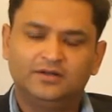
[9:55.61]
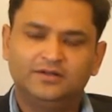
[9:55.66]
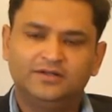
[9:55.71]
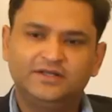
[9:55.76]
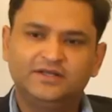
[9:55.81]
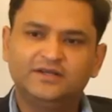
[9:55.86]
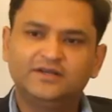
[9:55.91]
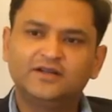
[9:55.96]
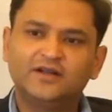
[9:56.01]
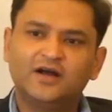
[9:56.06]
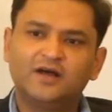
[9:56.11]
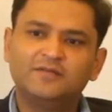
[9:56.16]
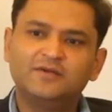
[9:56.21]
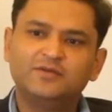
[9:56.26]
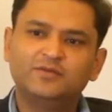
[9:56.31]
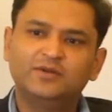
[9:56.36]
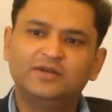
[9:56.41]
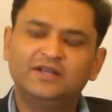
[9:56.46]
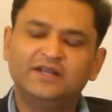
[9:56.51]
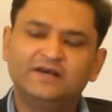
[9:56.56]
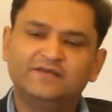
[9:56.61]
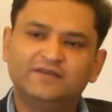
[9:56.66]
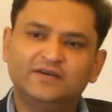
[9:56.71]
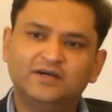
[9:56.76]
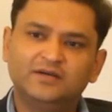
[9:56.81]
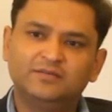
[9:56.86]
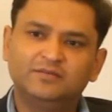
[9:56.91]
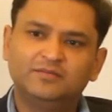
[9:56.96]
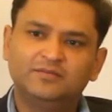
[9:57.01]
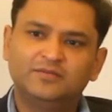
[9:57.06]
Indian Army will
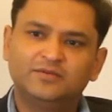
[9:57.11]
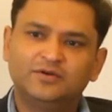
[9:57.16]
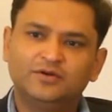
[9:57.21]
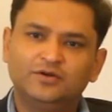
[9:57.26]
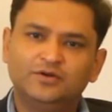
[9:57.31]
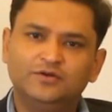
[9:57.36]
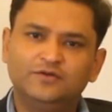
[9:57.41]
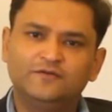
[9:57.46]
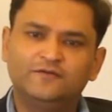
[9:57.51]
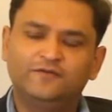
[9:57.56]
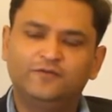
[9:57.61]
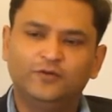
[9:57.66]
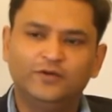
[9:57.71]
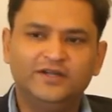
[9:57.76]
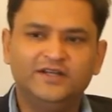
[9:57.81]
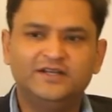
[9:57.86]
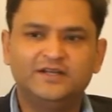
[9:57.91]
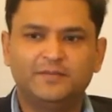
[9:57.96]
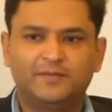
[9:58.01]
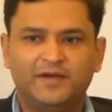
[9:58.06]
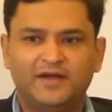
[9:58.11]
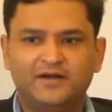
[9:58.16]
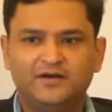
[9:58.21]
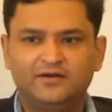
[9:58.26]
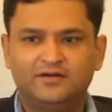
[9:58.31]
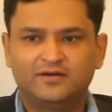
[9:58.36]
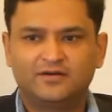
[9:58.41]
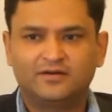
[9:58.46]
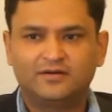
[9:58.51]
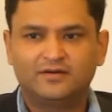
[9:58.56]
never fully
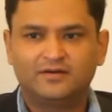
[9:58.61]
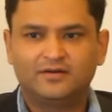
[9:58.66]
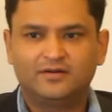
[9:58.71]
depend